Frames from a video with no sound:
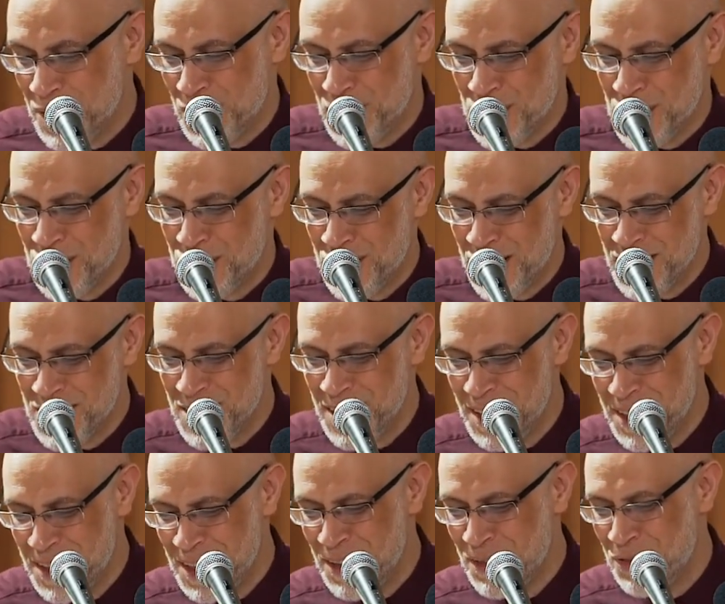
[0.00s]
because I
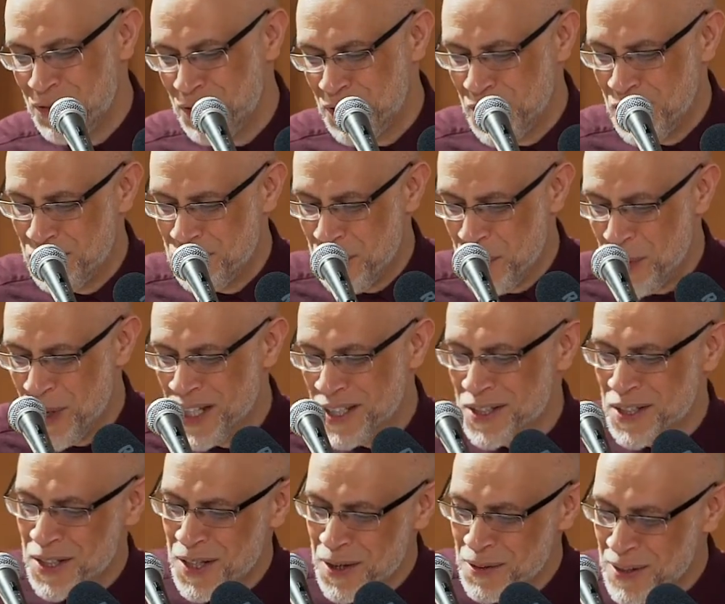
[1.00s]
translated it 3 or 4
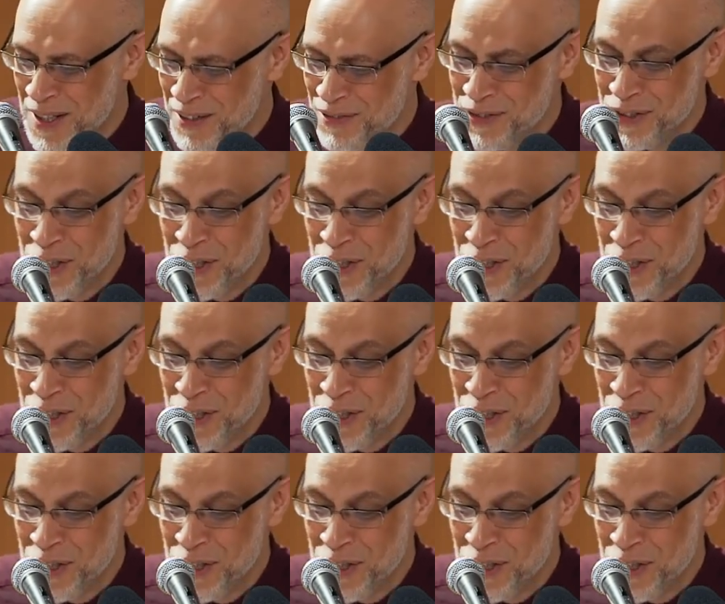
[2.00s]
weeks ago and I've